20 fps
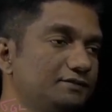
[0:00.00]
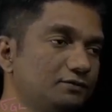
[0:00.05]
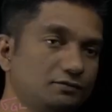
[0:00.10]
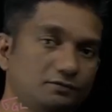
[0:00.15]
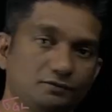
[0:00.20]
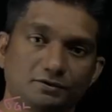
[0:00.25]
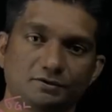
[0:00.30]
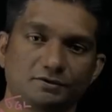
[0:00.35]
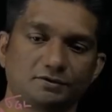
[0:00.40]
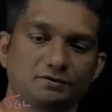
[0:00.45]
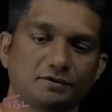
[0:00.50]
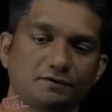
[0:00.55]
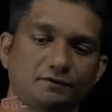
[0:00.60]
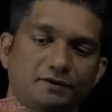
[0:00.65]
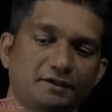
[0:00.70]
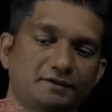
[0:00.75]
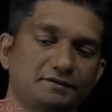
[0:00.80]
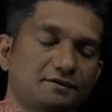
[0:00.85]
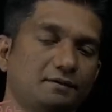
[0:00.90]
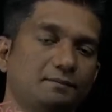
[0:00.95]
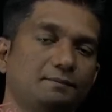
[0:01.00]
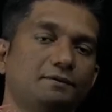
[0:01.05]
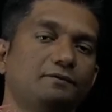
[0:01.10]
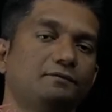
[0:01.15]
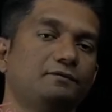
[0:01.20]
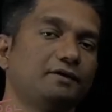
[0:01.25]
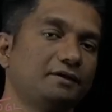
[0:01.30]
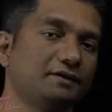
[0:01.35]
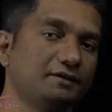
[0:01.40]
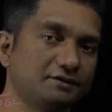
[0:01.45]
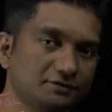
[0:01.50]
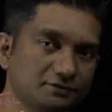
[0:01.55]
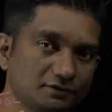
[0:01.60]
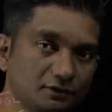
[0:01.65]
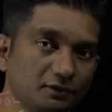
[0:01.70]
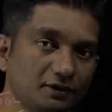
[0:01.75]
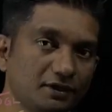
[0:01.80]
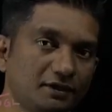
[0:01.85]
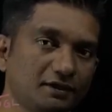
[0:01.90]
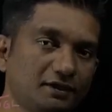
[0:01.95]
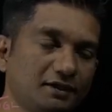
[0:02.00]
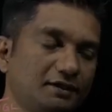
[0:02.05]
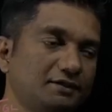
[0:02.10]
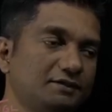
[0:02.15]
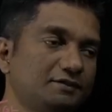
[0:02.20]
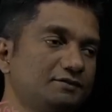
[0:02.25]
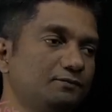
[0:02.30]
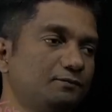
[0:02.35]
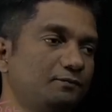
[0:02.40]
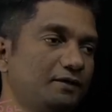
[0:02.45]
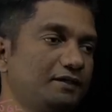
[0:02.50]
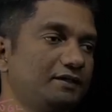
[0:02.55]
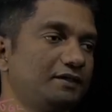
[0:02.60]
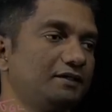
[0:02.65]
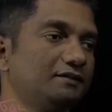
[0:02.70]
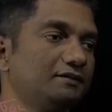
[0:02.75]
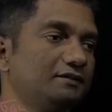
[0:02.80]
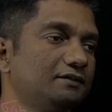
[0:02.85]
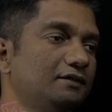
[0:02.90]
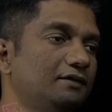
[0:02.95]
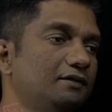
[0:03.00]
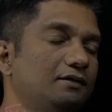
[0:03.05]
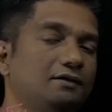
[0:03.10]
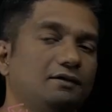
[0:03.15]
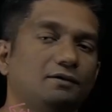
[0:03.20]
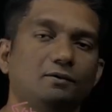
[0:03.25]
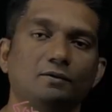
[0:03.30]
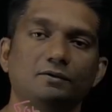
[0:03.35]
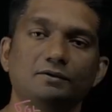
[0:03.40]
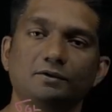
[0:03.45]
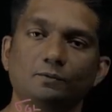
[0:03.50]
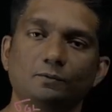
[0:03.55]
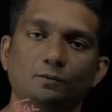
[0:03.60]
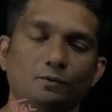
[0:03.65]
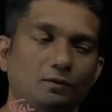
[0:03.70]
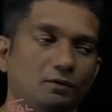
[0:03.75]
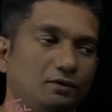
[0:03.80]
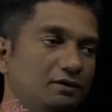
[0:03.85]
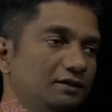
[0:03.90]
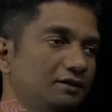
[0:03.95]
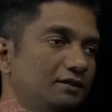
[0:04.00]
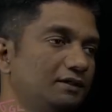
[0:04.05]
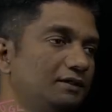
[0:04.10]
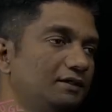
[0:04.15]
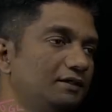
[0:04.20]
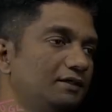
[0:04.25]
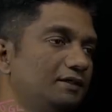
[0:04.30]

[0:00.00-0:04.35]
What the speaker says: this is our example where it is looking like it's wetting on the wall.